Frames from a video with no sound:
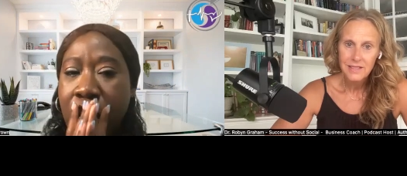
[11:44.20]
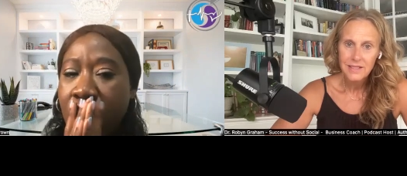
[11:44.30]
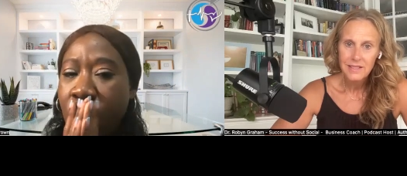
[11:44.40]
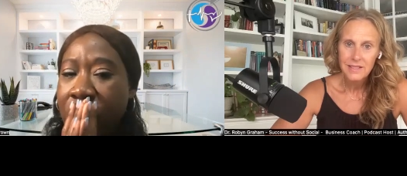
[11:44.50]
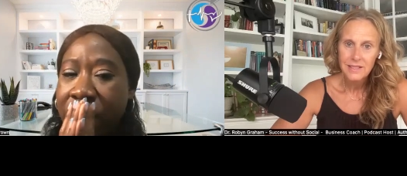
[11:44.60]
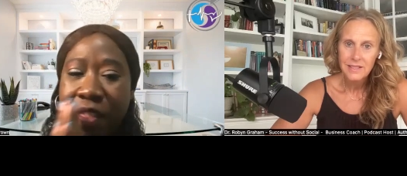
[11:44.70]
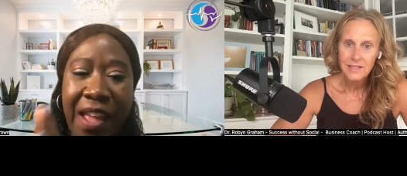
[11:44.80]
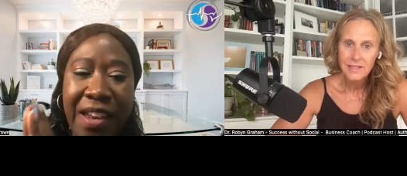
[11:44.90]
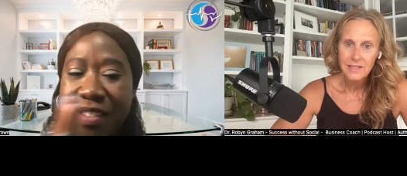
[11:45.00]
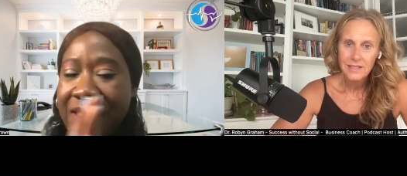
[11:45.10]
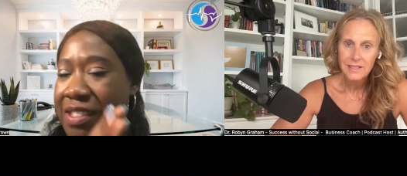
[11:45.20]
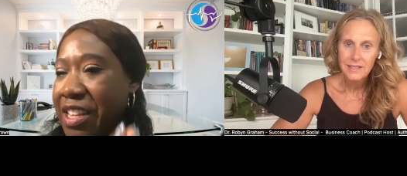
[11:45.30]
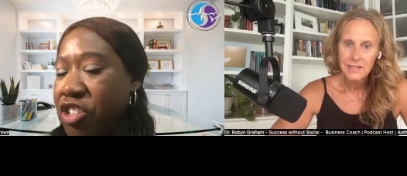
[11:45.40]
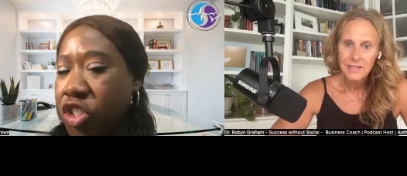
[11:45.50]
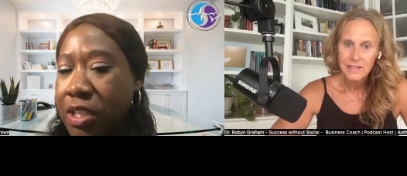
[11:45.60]
Speaker 1: Whether that is to
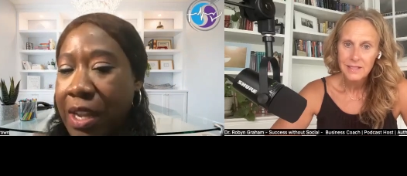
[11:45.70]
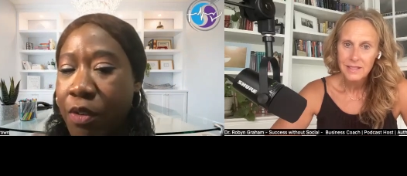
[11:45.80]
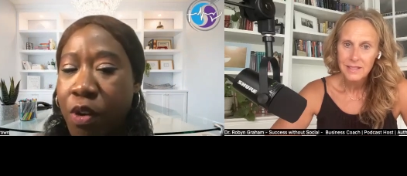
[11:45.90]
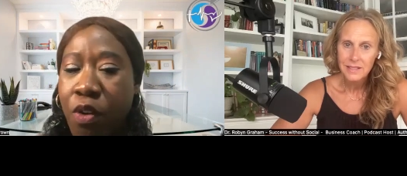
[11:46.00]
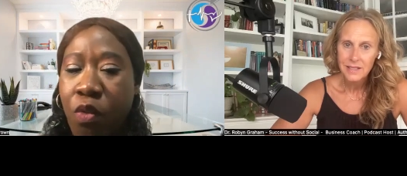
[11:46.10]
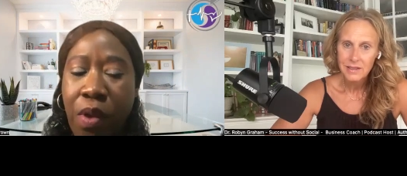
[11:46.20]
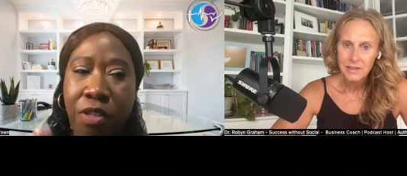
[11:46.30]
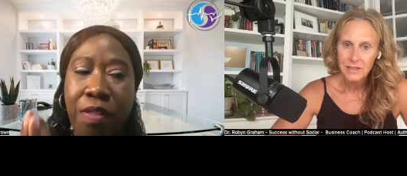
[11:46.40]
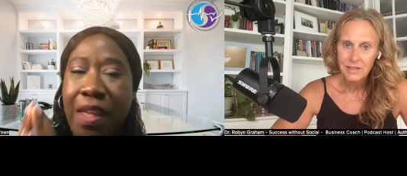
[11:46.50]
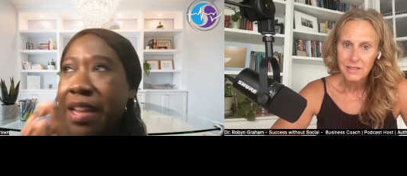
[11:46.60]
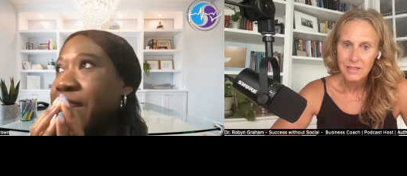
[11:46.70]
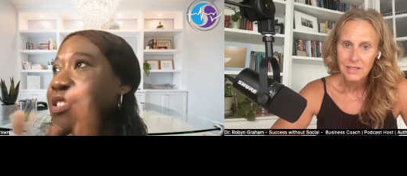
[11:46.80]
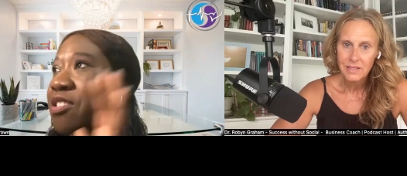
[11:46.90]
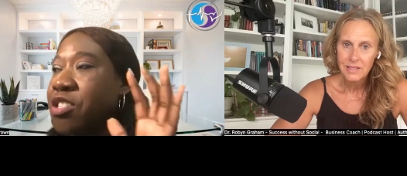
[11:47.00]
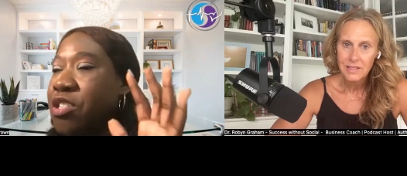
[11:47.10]
take a shower, whether that
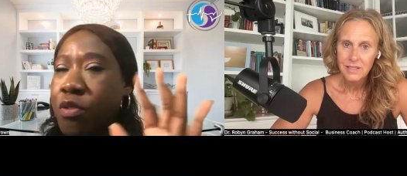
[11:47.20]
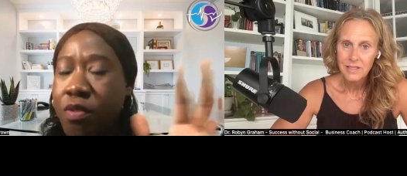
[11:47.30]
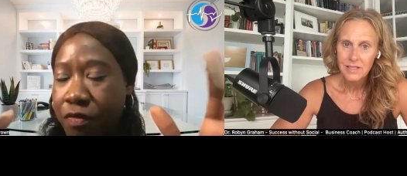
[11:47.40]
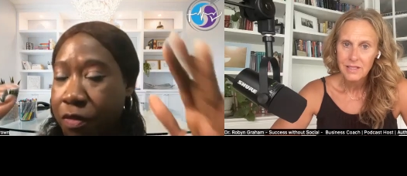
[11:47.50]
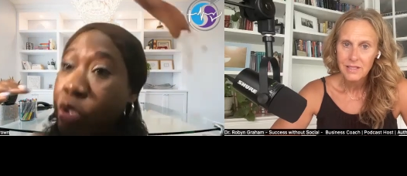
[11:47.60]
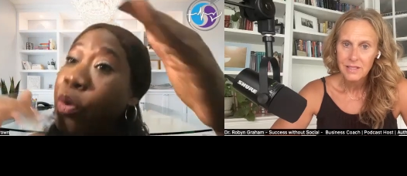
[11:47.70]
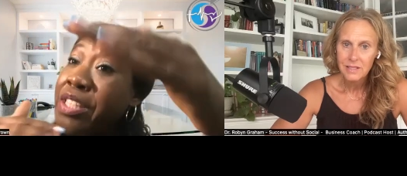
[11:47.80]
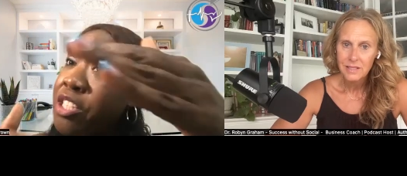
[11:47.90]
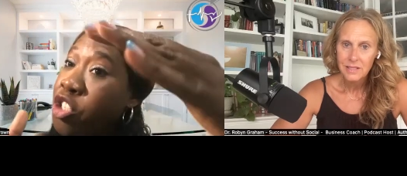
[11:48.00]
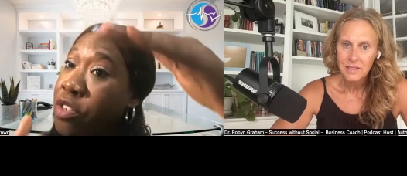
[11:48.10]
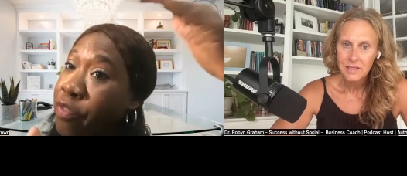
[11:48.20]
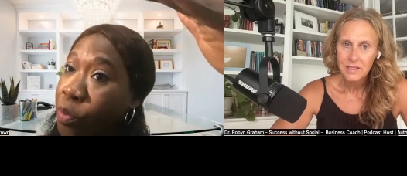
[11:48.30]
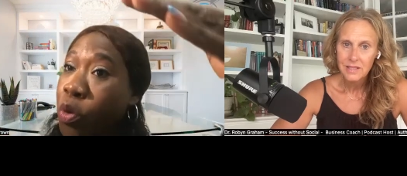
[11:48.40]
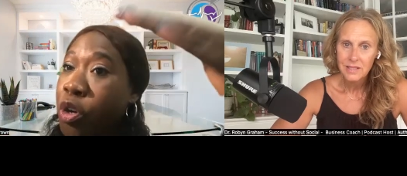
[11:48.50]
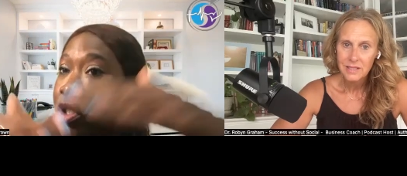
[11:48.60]
is to transition
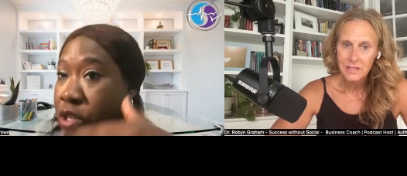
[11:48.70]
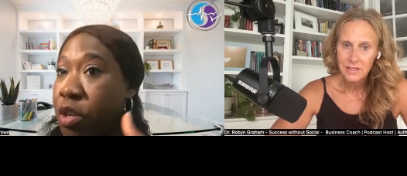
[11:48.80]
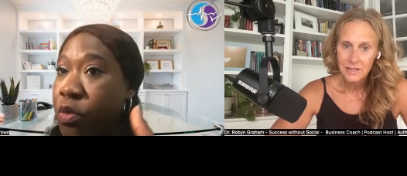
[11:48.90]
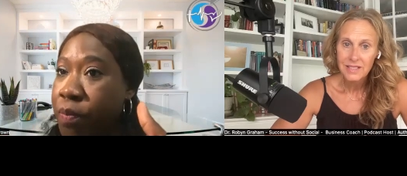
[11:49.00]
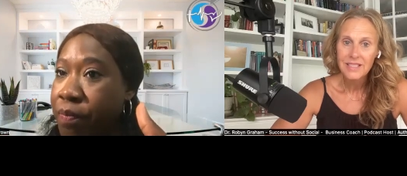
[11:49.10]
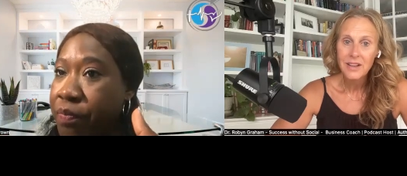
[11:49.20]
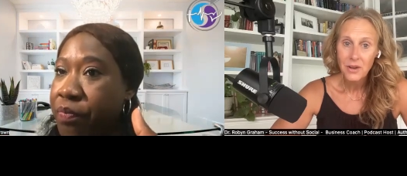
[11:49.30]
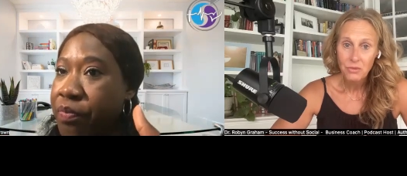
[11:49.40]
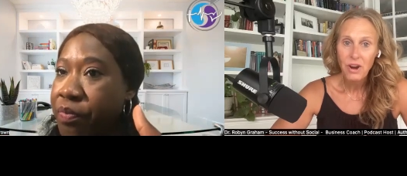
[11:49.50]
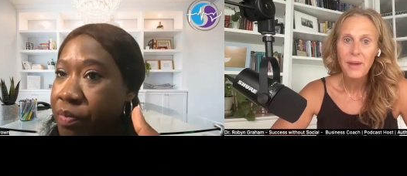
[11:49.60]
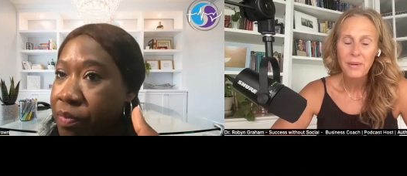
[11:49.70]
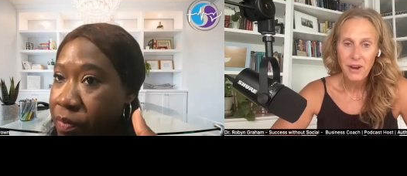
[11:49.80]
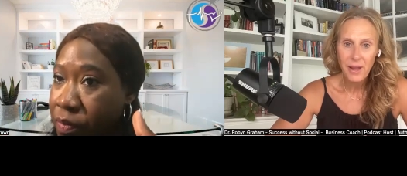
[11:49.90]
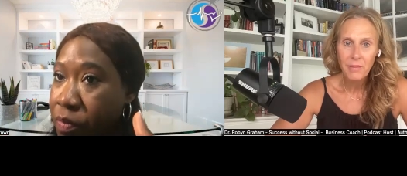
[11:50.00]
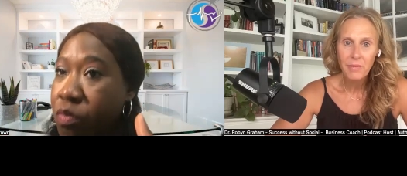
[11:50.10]
from work to home.
Speaker 2: Right,
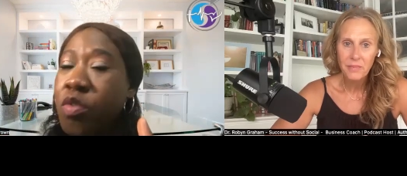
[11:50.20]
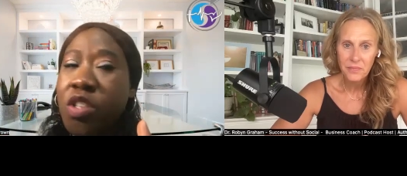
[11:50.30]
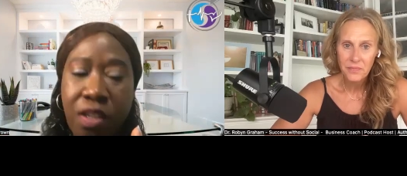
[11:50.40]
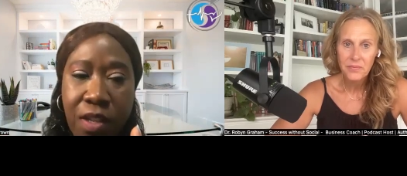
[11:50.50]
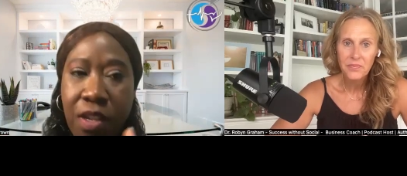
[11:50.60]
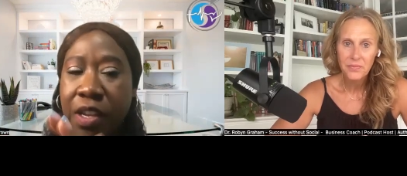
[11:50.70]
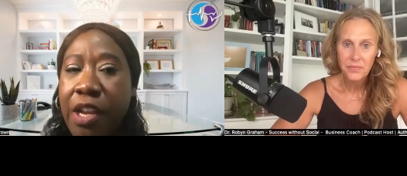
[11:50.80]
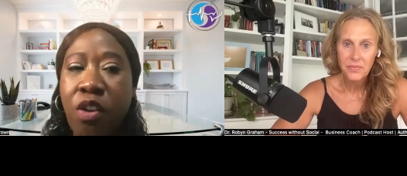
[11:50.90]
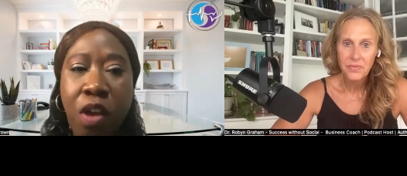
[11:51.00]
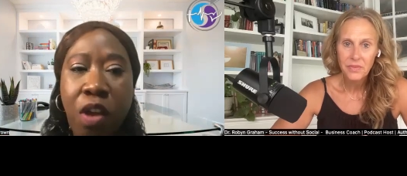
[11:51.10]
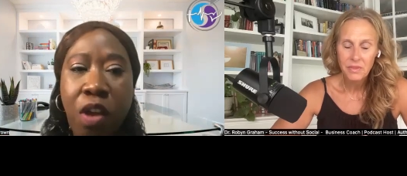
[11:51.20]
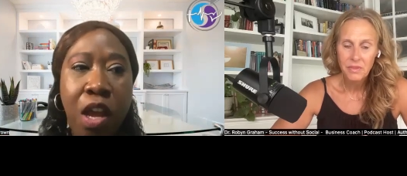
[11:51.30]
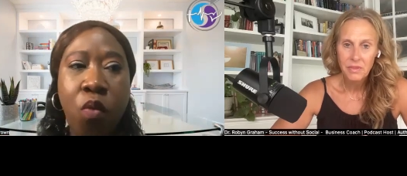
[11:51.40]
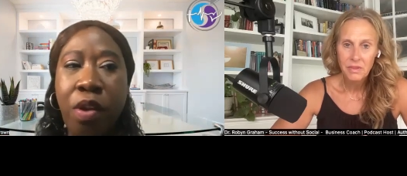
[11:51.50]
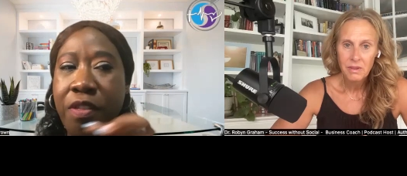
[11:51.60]
right.
Speaker 1: You know,
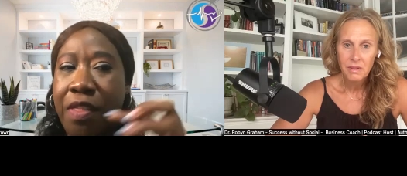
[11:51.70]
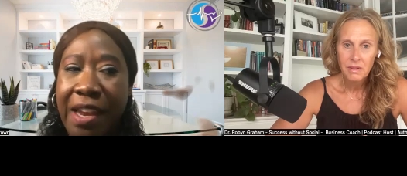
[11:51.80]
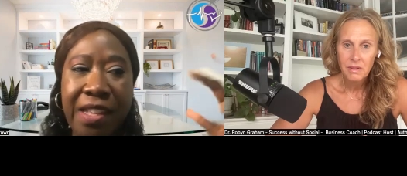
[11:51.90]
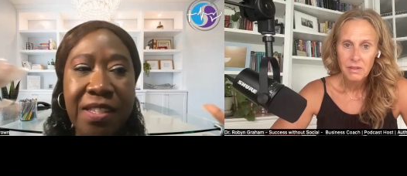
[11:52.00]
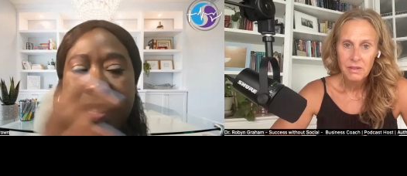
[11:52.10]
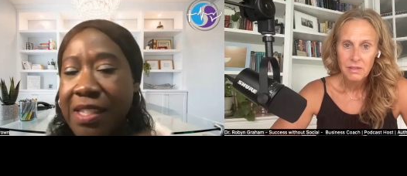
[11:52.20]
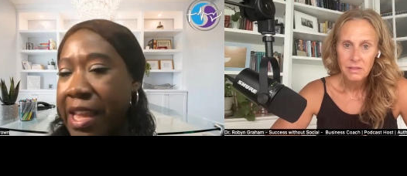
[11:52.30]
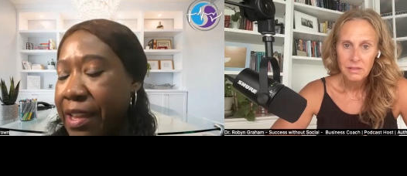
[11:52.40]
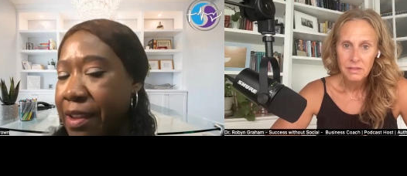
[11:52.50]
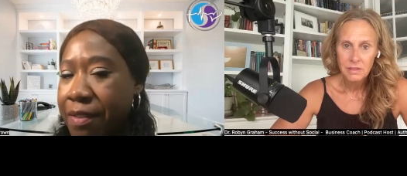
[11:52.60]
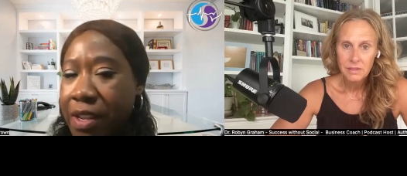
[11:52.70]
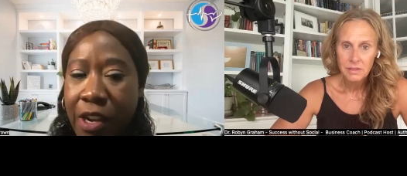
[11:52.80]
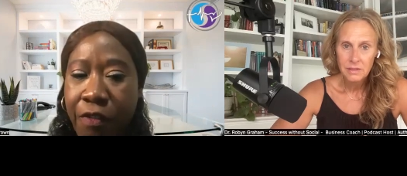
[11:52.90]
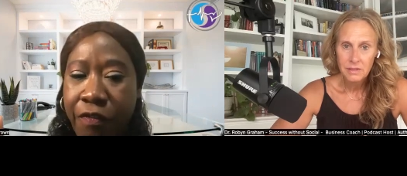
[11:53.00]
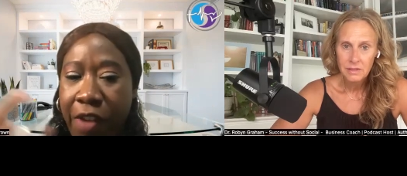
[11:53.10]
whether that is to take, you
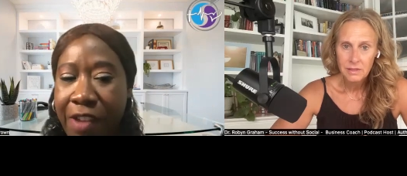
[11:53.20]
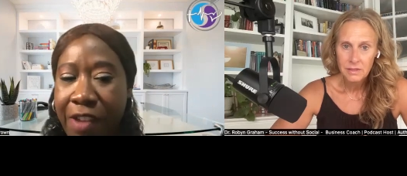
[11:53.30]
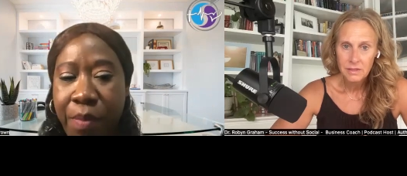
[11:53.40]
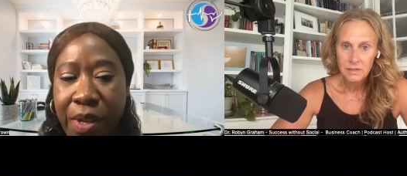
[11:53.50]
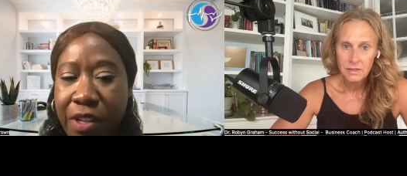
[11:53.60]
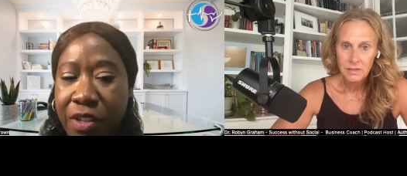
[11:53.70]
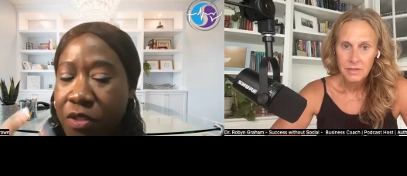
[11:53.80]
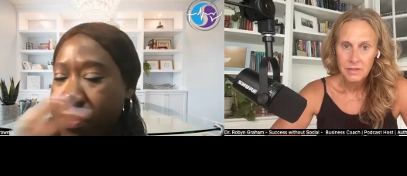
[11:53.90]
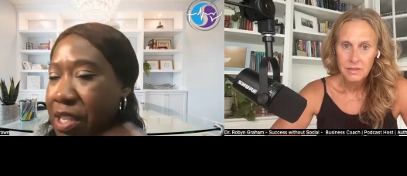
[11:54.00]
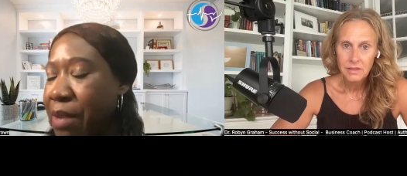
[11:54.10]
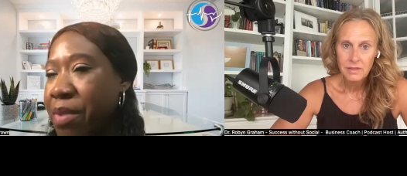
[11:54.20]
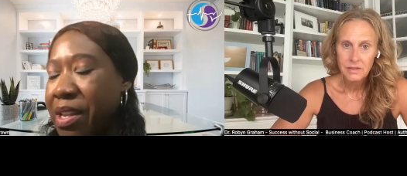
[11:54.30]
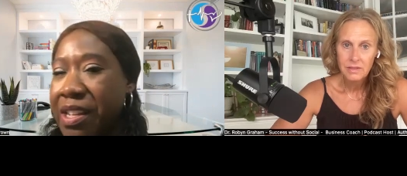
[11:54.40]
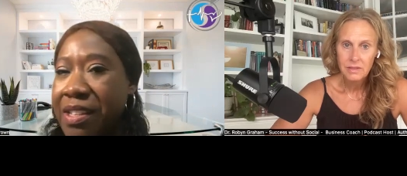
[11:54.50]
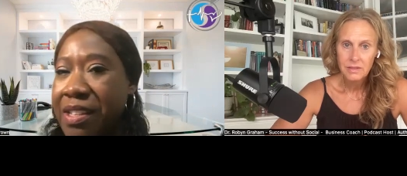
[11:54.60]
know, 5 minutes or 10
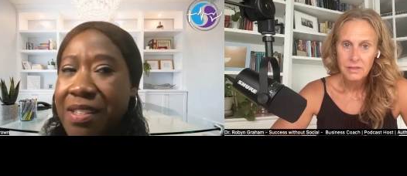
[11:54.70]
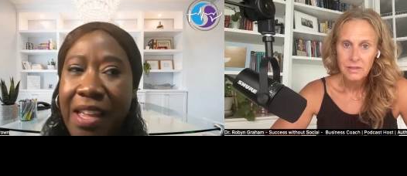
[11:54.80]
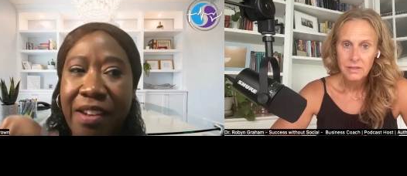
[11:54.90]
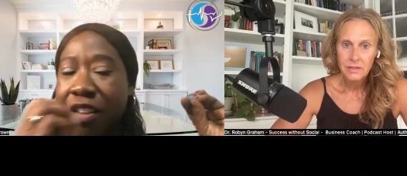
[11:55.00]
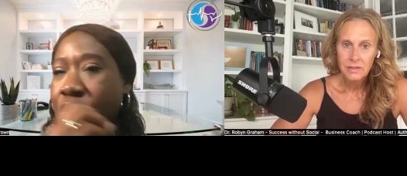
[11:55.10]
minutes and go